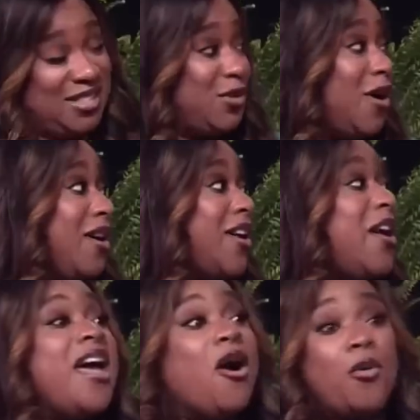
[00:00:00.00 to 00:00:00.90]
a daughter
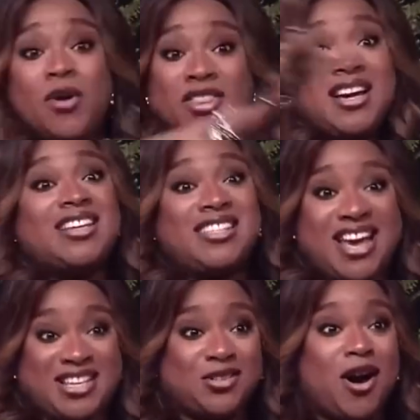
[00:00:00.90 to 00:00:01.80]
or with us
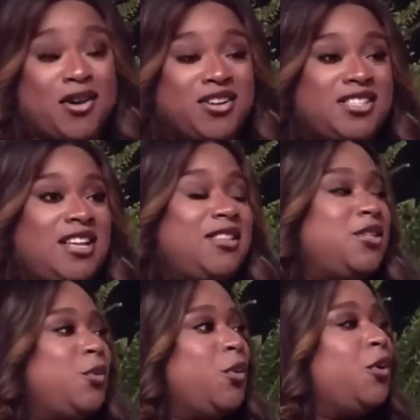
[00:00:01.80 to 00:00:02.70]
as daughters in
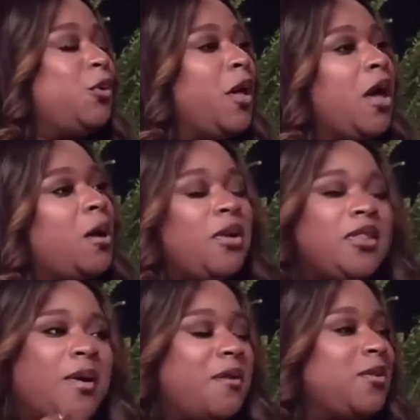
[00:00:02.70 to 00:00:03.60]
this room. But
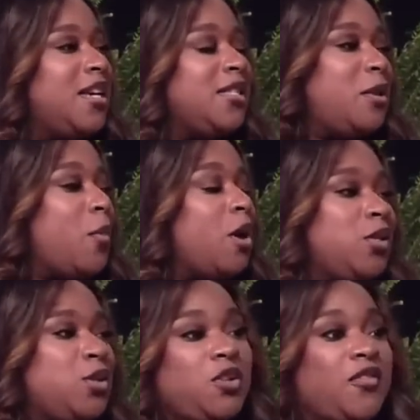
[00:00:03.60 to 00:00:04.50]
the Bible says in the
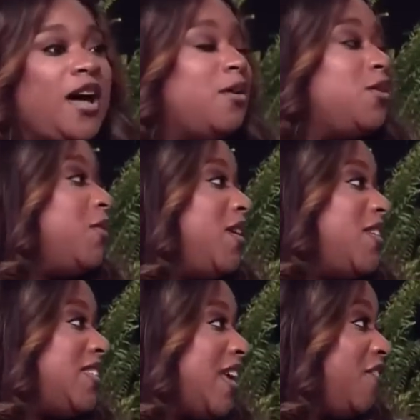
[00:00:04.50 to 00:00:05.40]
multitude of counsel,
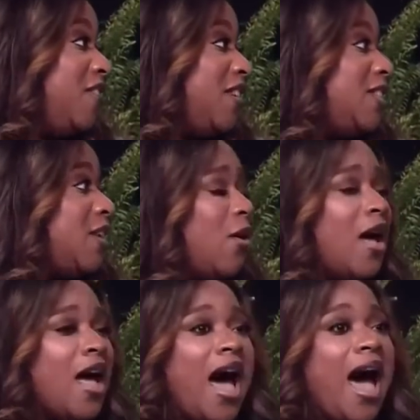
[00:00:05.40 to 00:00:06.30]
there's safety. So
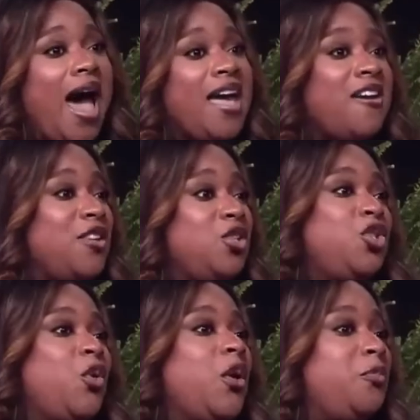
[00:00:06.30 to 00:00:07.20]
I have
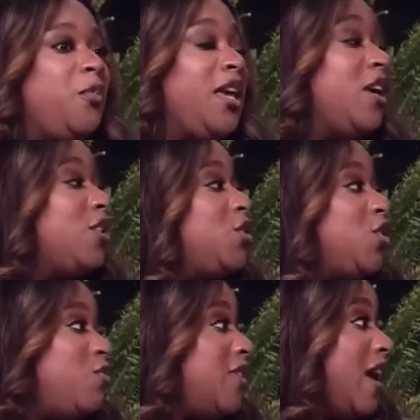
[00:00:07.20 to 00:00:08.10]
enjoyed being a
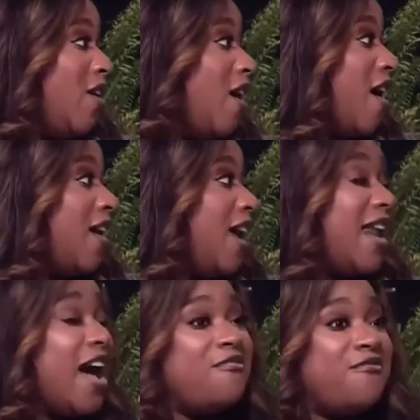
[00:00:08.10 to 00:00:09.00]
student at heart, and
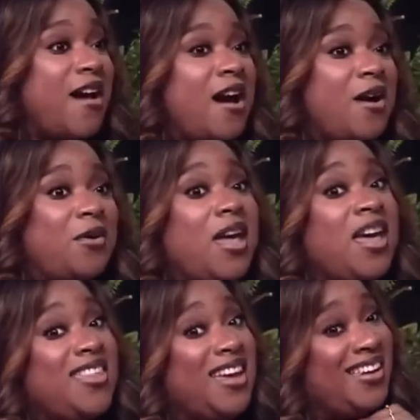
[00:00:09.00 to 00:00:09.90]
I found
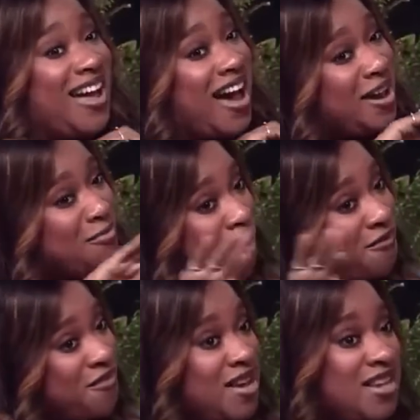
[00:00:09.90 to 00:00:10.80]
that a lot of my
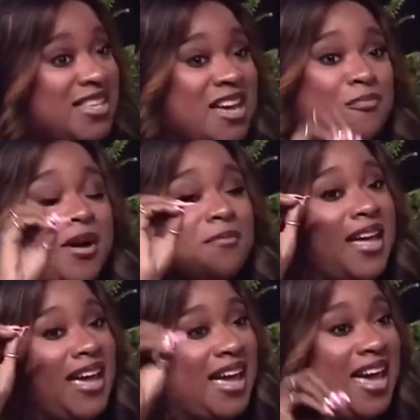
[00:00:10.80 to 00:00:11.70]
friends have bumped
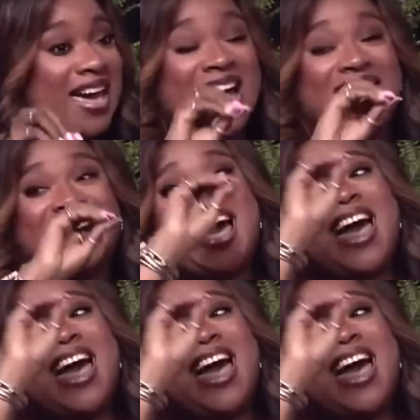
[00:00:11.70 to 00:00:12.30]
their head a lot